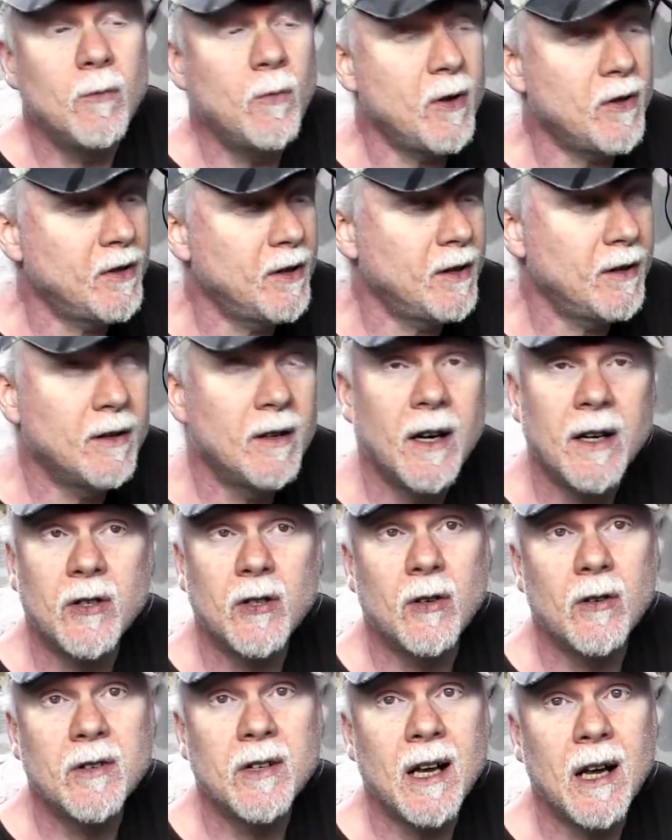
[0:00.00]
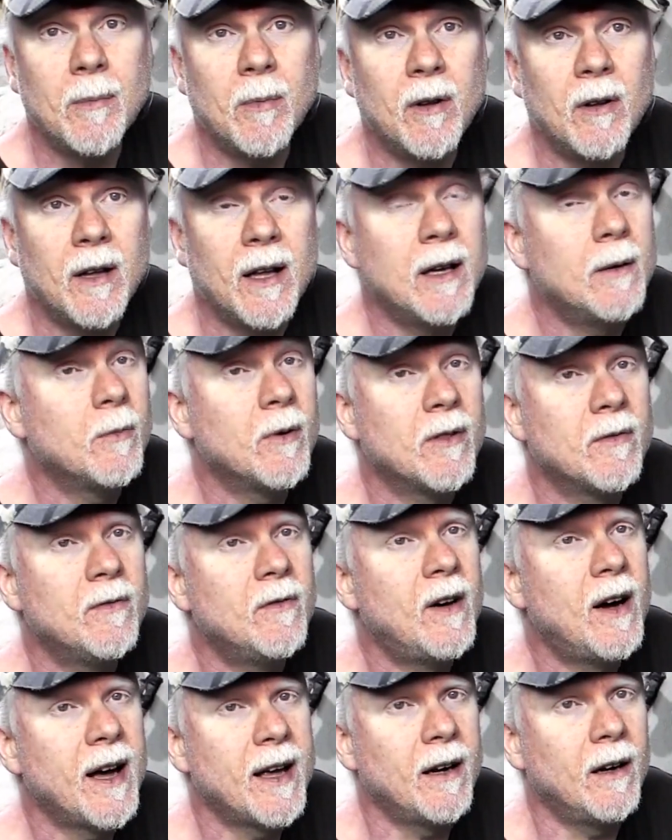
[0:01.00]
with a turntable and with
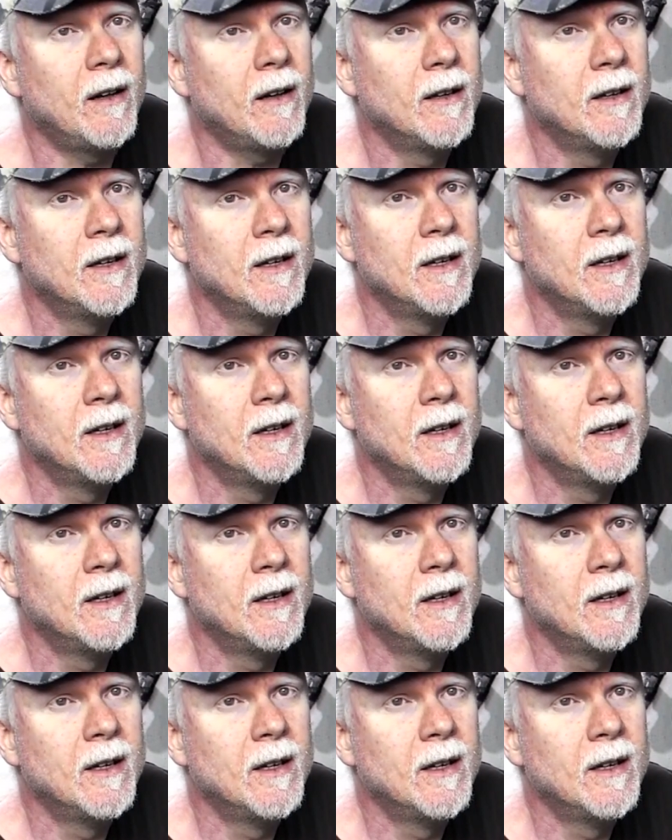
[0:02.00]
vinyl.